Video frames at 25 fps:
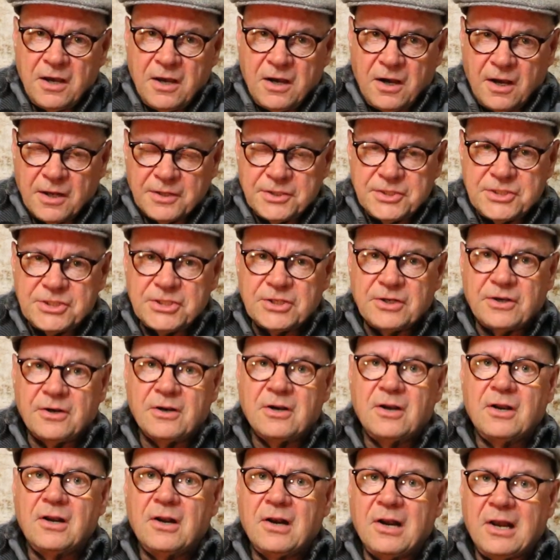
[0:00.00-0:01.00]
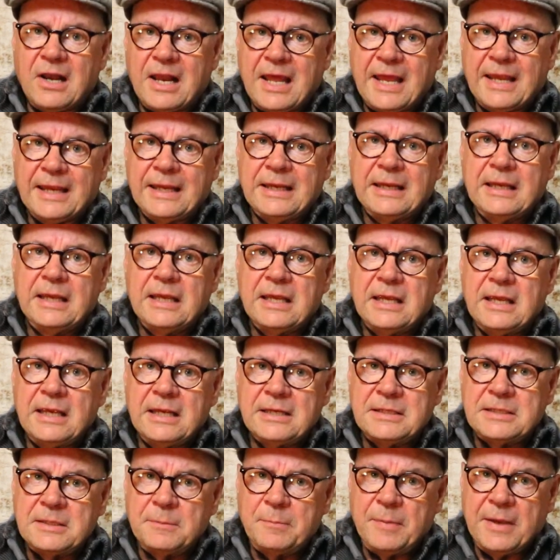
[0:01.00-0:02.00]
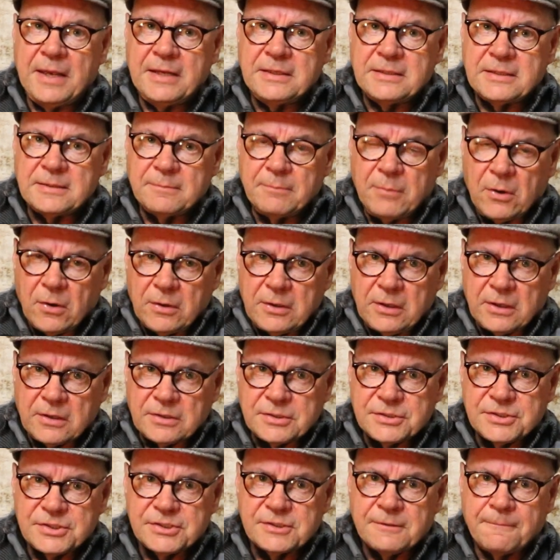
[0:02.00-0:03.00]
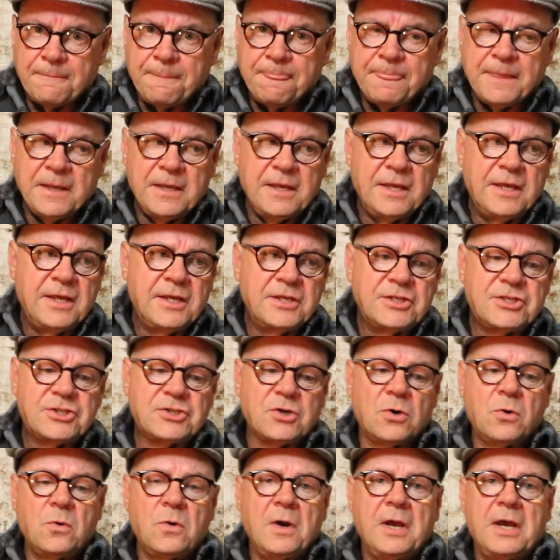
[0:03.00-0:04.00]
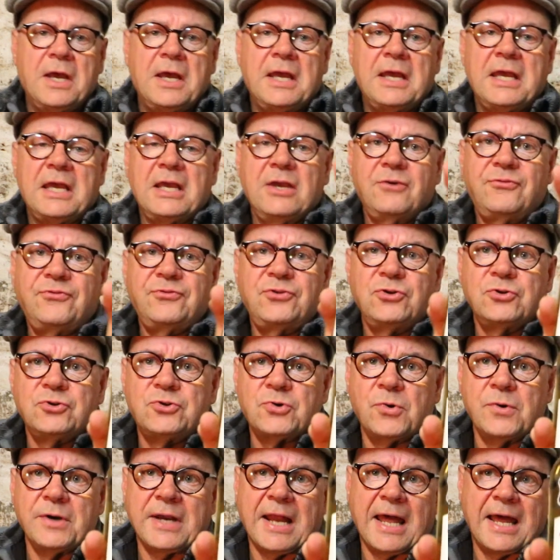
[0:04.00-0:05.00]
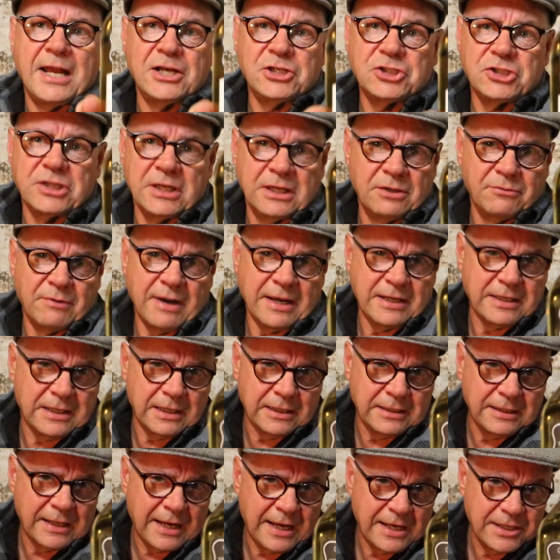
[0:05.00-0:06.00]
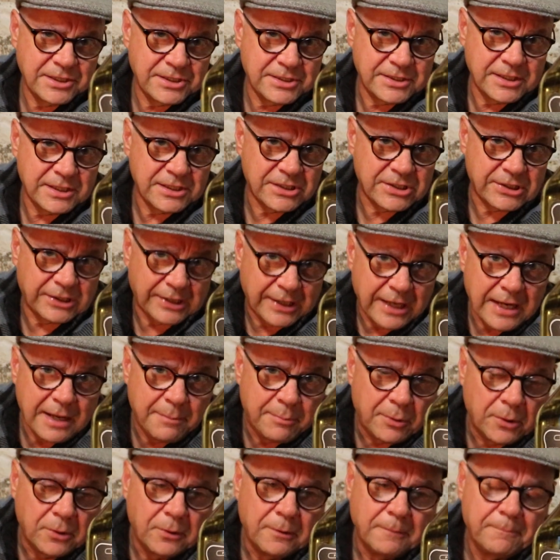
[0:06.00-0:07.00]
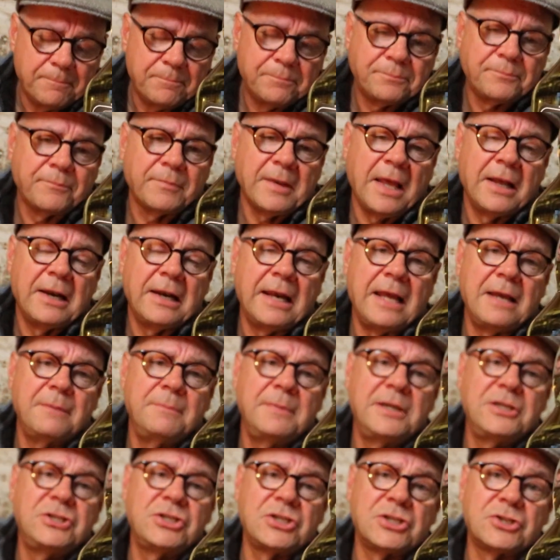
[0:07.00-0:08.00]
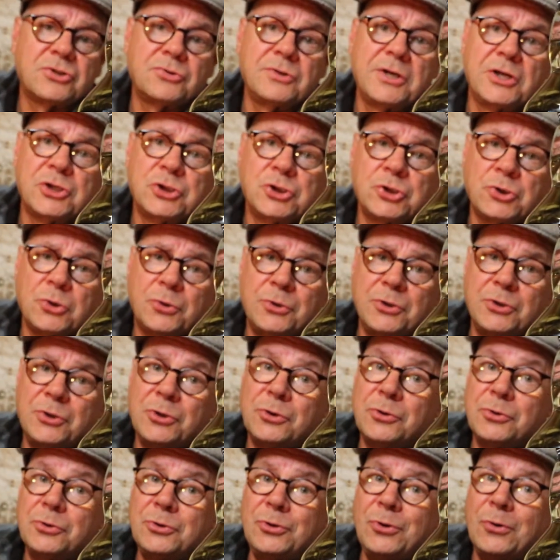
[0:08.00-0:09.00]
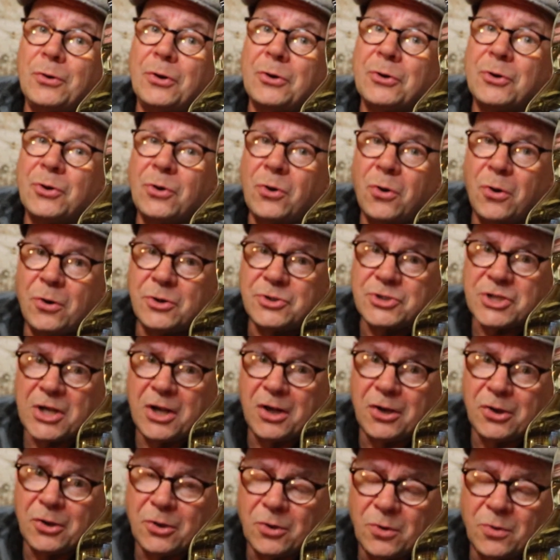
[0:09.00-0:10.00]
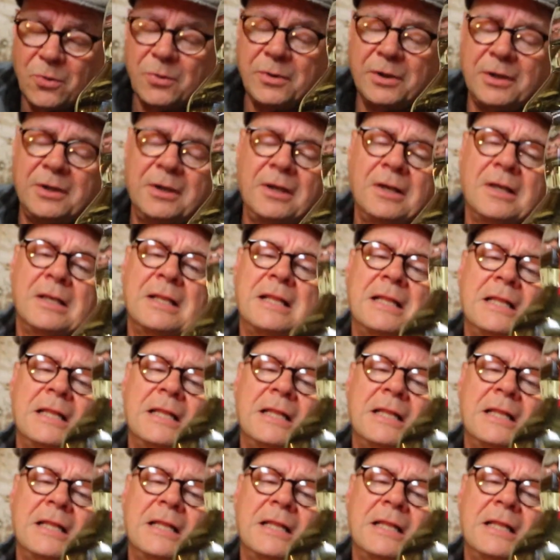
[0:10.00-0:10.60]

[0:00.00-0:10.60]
Hunter Lang Independent Bottlers. So if you don't actually recognise this label, let me just reassure you, you're not alone.